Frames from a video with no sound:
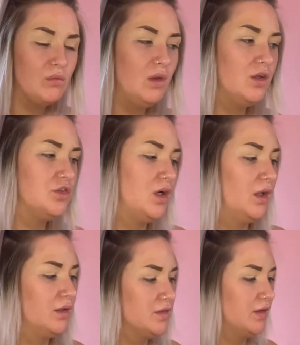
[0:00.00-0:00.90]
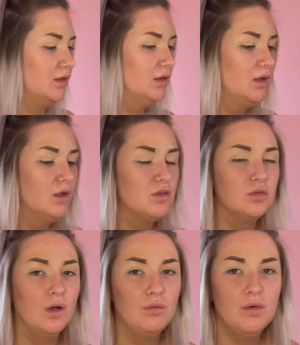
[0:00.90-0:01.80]
Let's try it and see. So
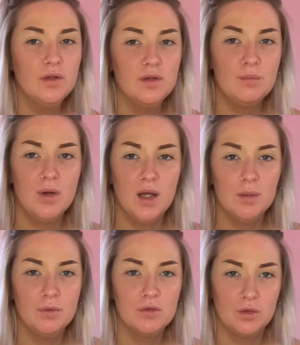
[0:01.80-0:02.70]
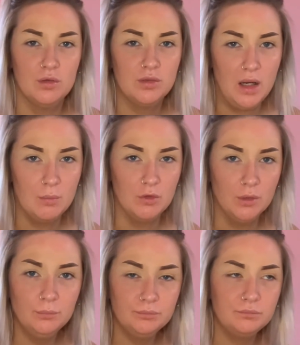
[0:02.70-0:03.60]
I've already done my eyebrows off
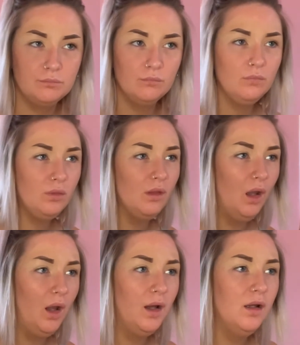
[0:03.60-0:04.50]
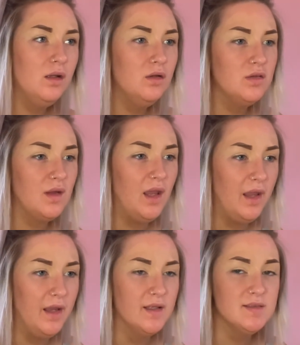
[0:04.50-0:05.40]
camera. I used to
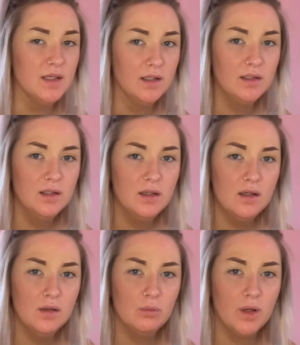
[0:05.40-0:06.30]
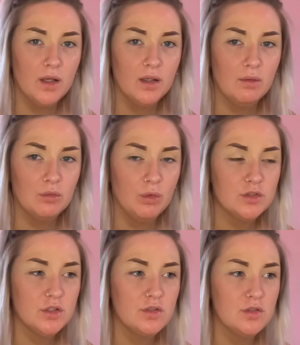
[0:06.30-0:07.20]
hate it when I was
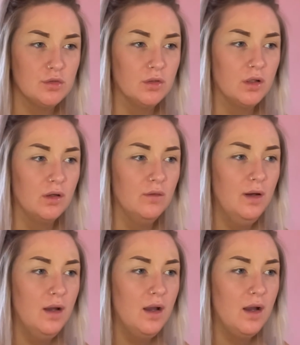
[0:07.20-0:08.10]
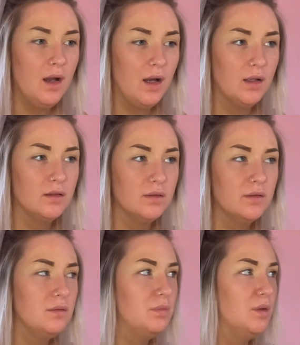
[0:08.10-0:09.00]
watching a tutorial and
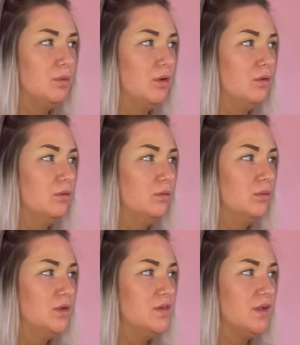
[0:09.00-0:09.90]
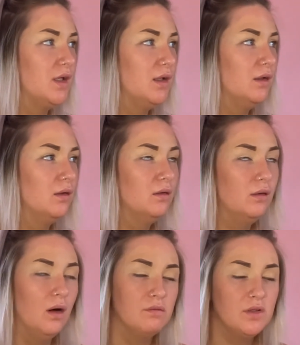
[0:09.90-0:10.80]
people would say,
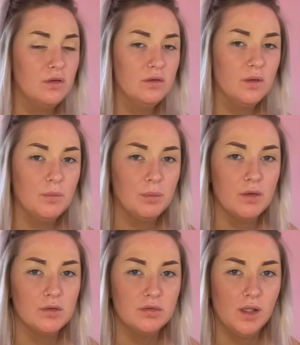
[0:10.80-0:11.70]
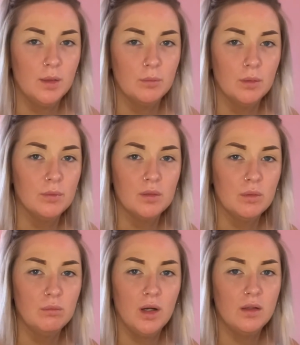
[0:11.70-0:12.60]
oh, I've just gone and done my brows off camera. I'm like, well,
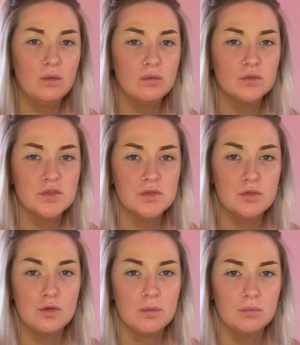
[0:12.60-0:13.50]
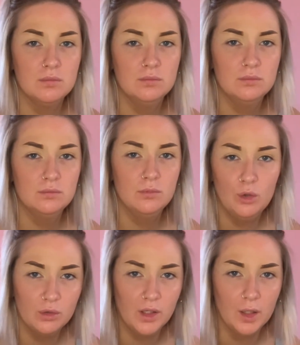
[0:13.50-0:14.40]
why not just do them
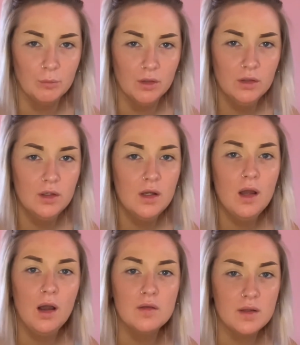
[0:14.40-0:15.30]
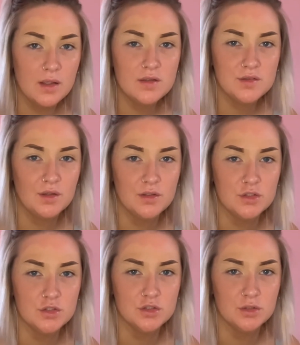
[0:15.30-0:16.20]
on camera? And then I started
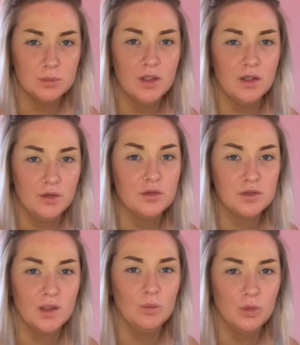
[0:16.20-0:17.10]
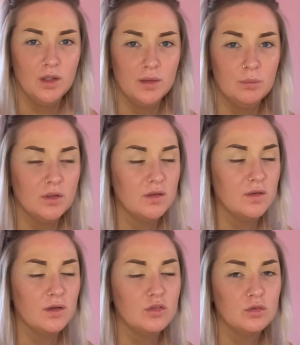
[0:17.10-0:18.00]
YouTube and I understand why, because
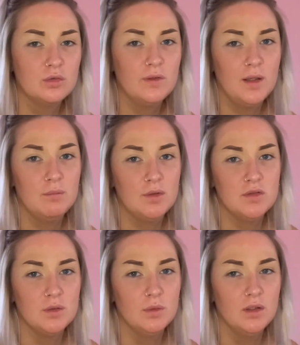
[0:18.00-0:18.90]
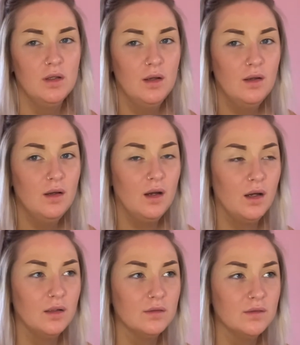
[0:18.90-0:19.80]
they're so time consuming,
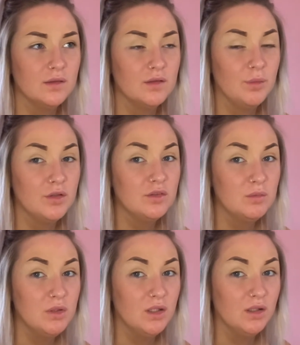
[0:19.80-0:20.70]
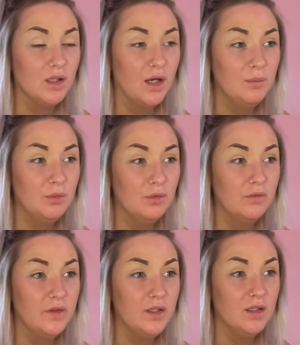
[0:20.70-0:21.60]
and especially me, I pull
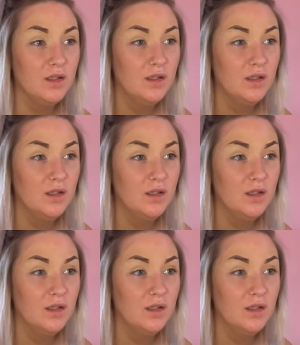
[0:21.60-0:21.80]
the